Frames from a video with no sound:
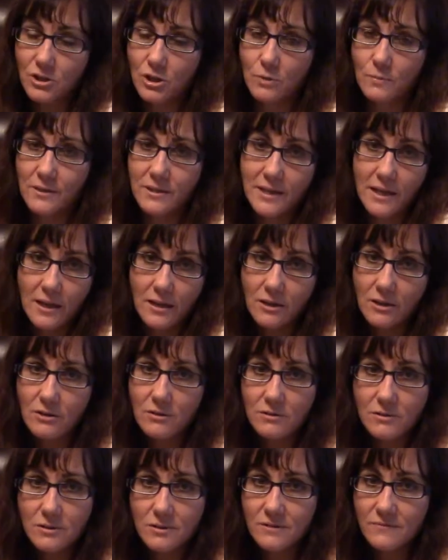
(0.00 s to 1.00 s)
It could be 10
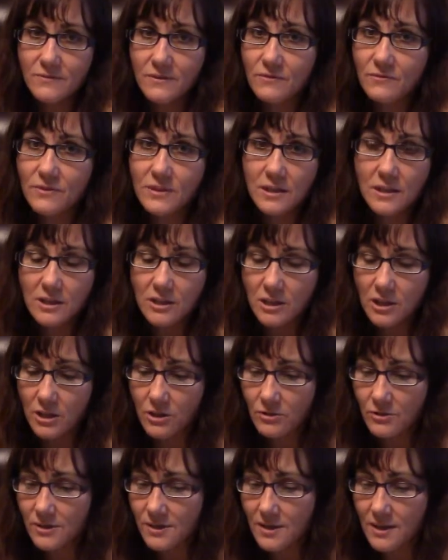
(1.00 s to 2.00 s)
years, 15
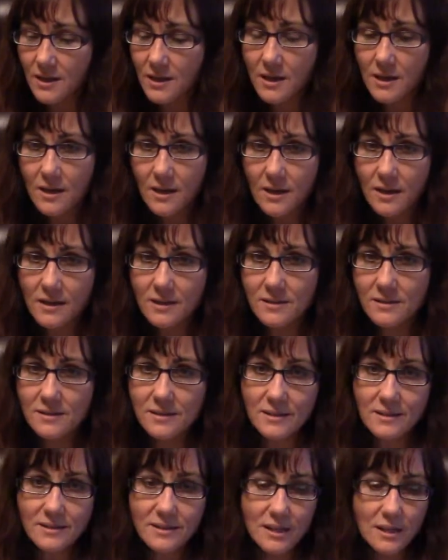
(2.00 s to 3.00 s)
years, because
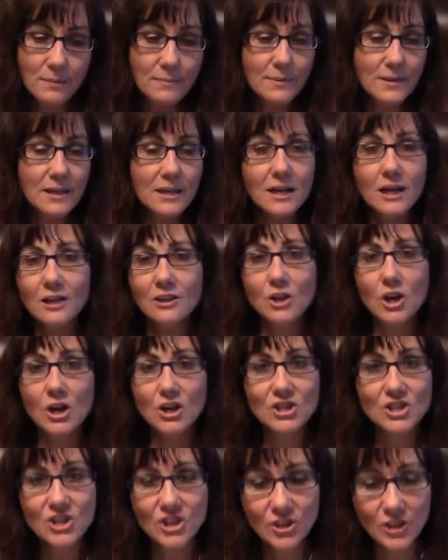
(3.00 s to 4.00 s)
it's going to be a
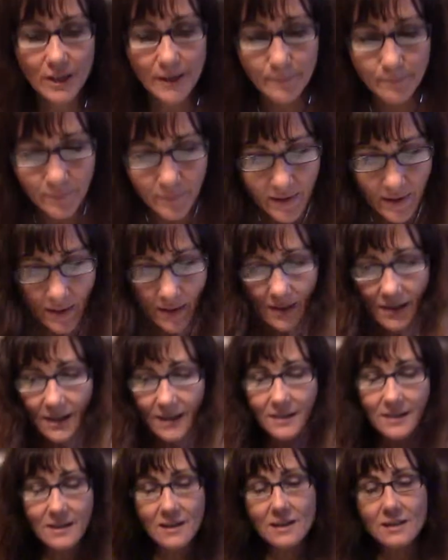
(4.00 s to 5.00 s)
long journey.
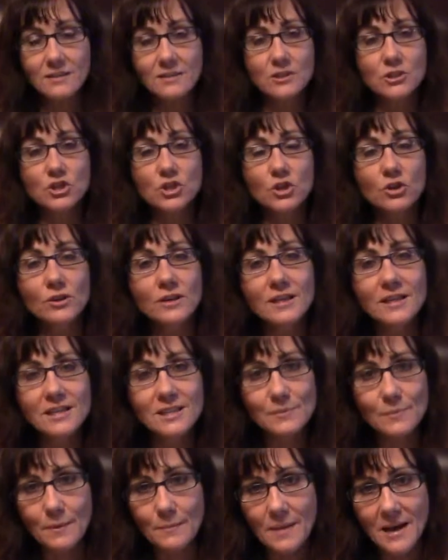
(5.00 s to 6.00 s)
And the journey
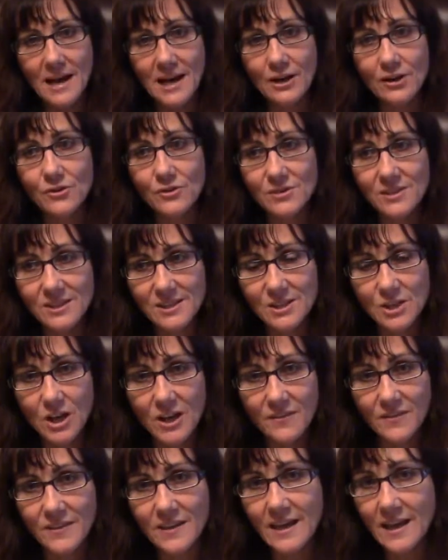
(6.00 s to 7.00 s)
is what matters. It's
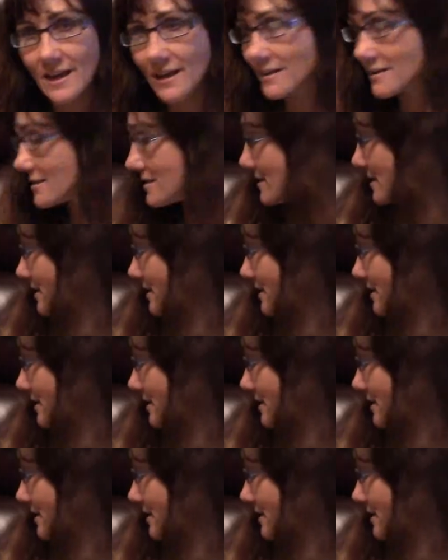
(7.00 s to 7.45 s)
not the end.